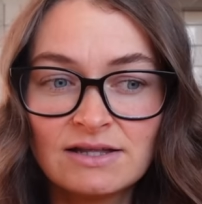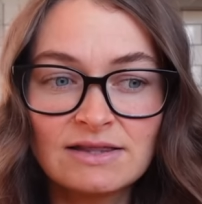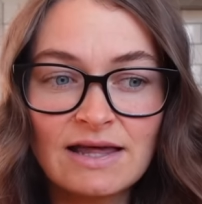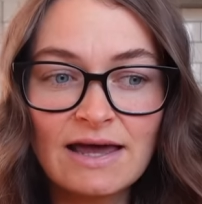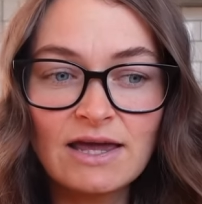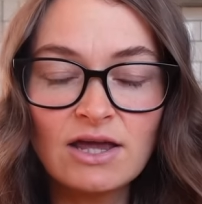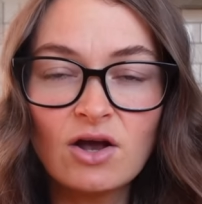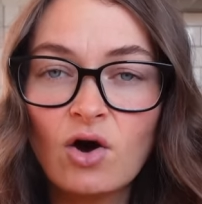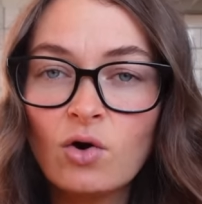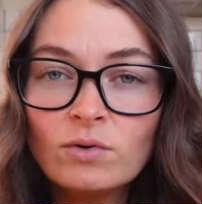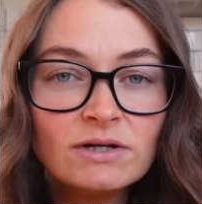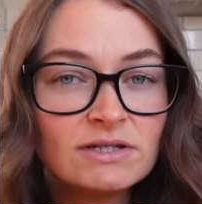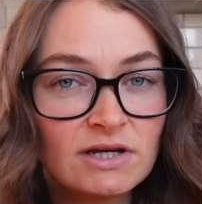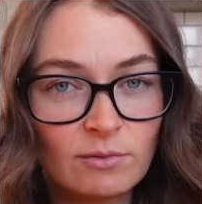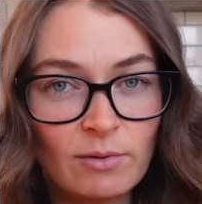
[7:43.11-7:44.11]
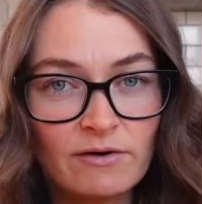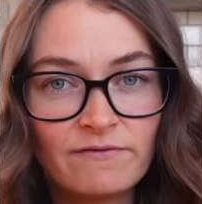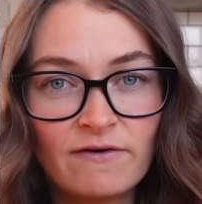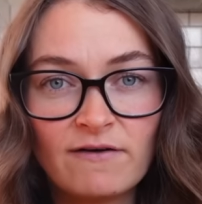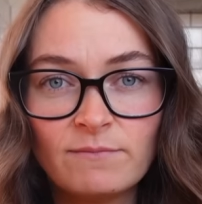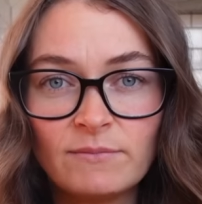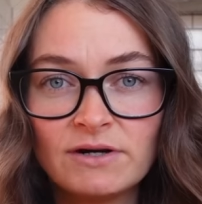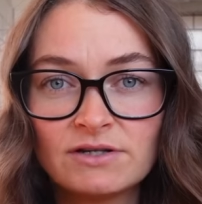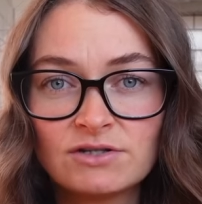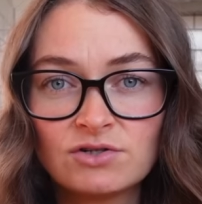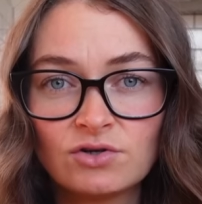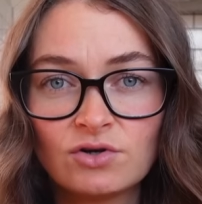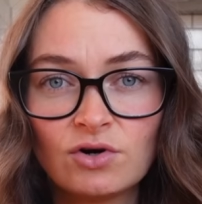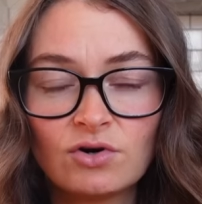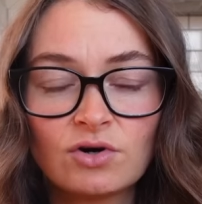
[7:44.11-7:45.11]
They only take about five minutes
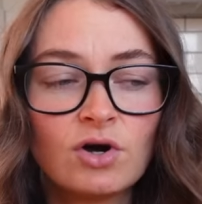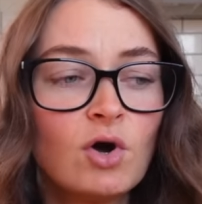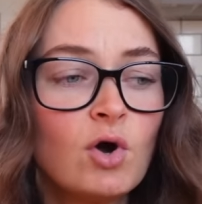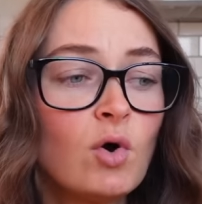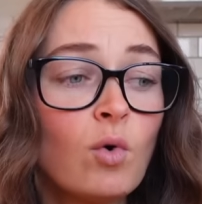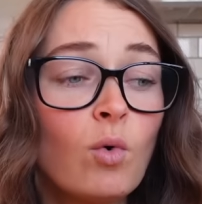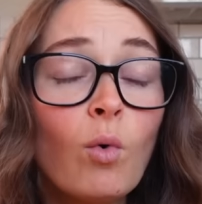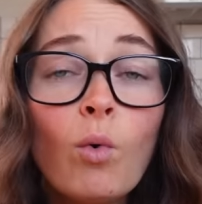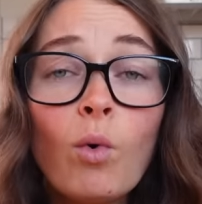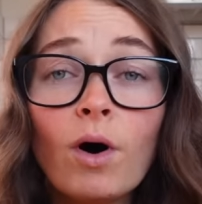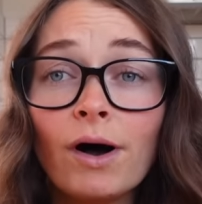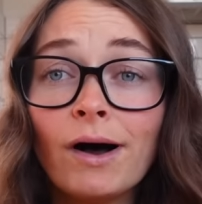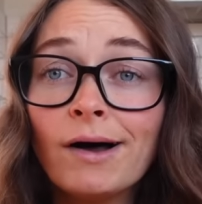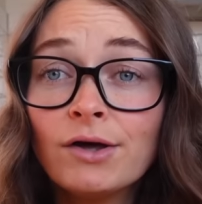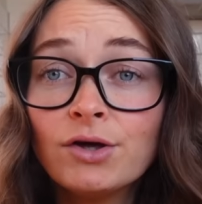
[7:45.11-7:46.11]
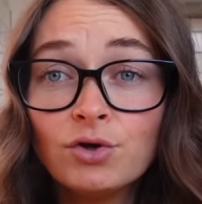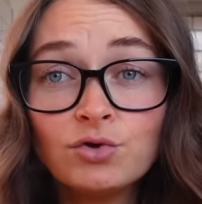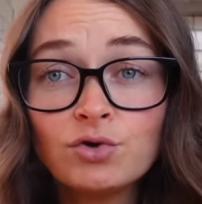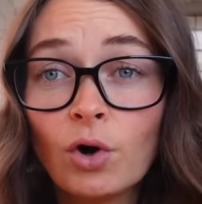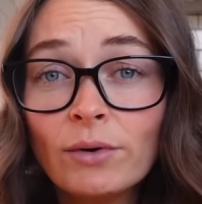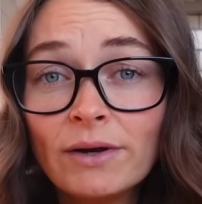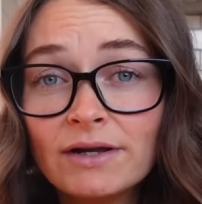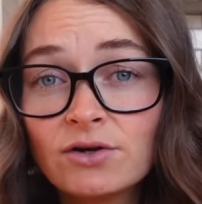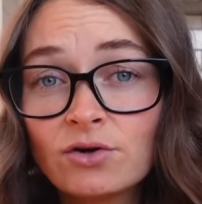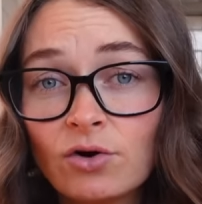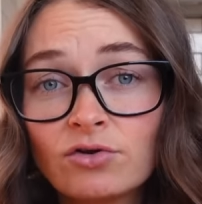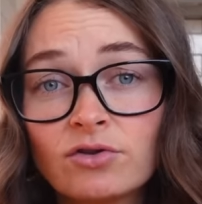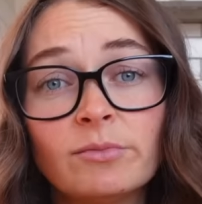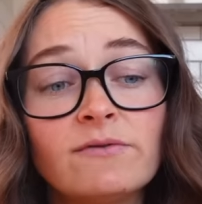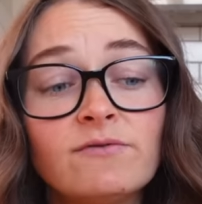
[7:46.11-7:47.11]
to cook or you don't need to
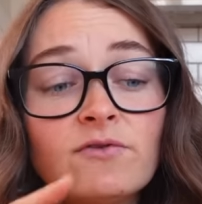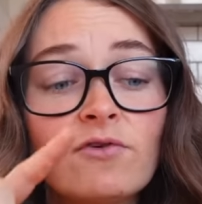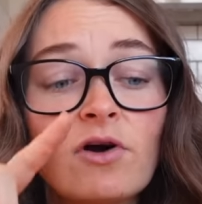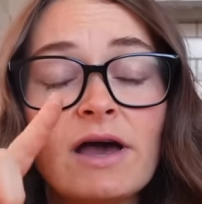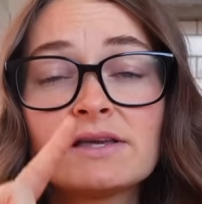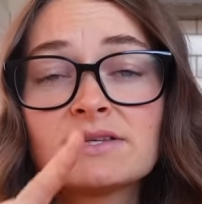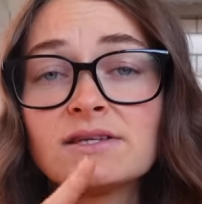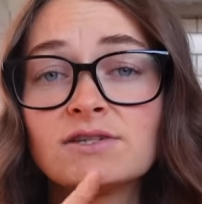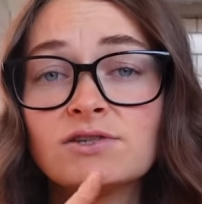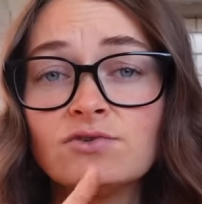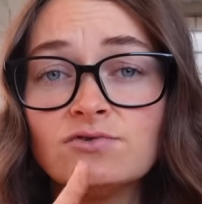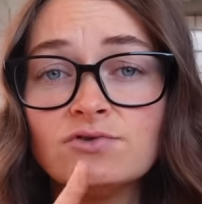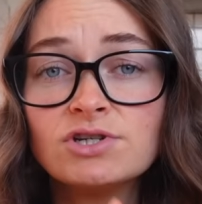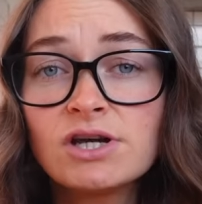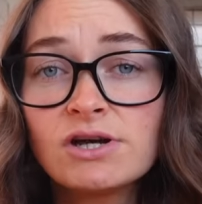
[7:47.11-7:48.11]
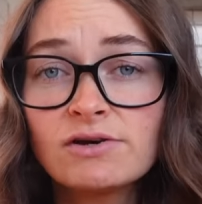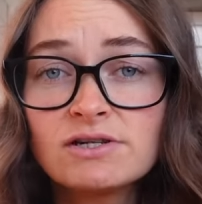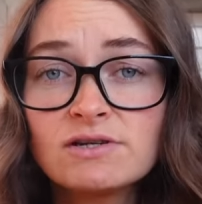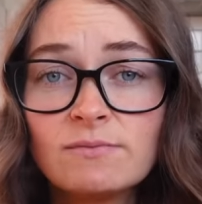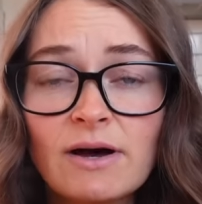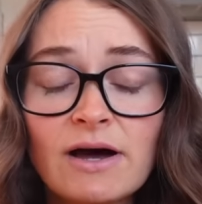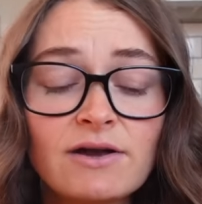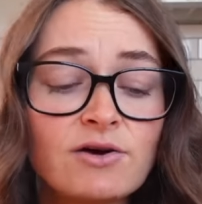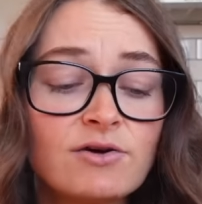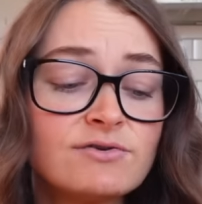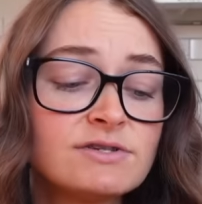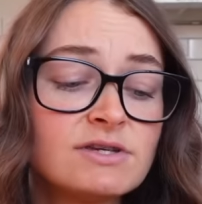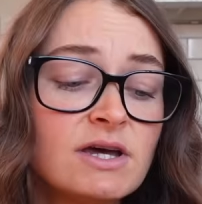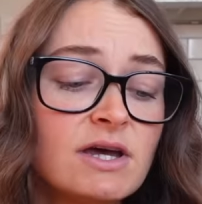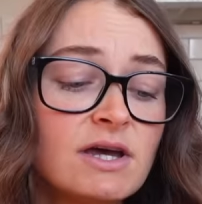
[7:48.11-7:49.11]
cook them if you've got access to cherry
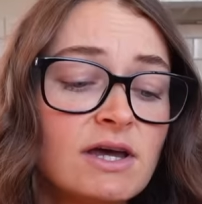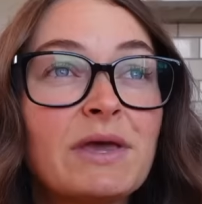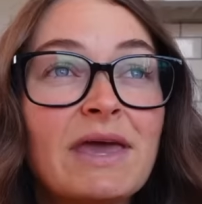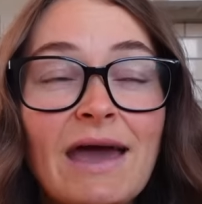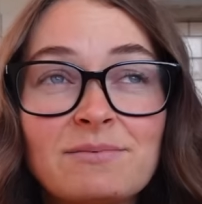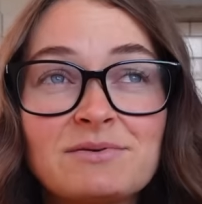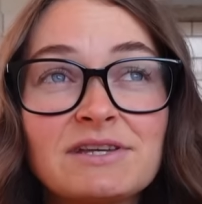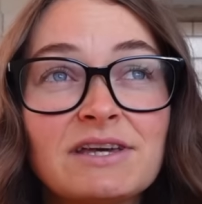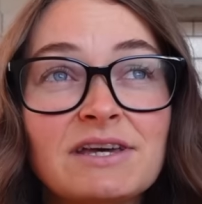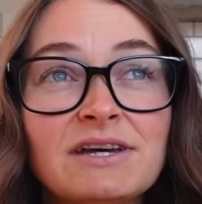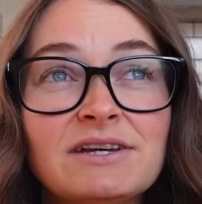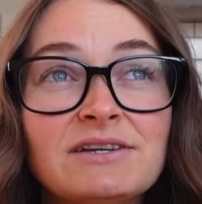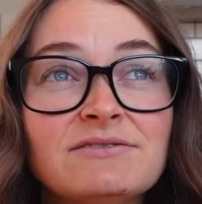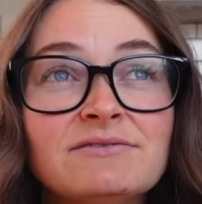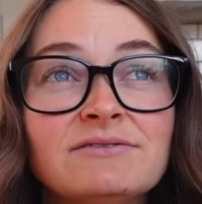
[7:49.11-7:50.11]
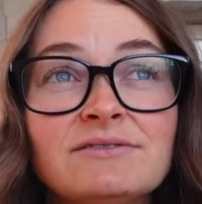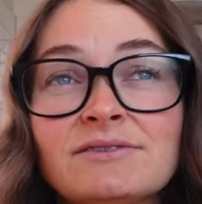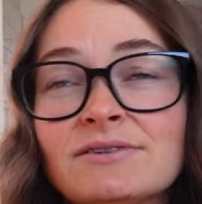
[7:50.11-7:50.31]
tomatoes, capsicum,